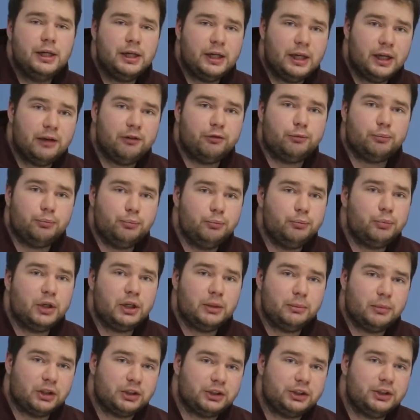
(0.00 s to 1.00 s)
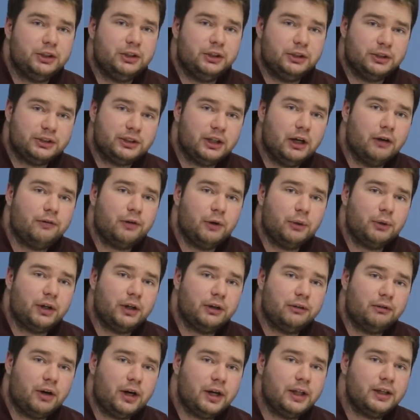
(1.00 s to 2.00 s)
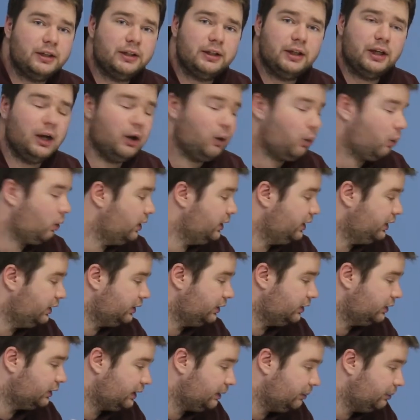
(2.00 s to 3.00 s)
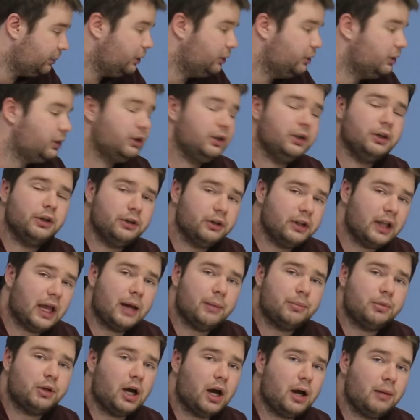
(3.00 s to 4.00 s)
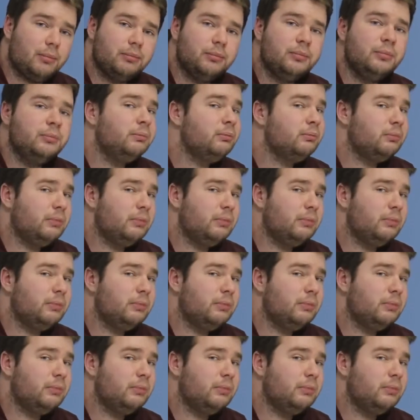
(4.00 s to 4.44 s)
If pretty much your cell phone can run it, or your computer or your laptop,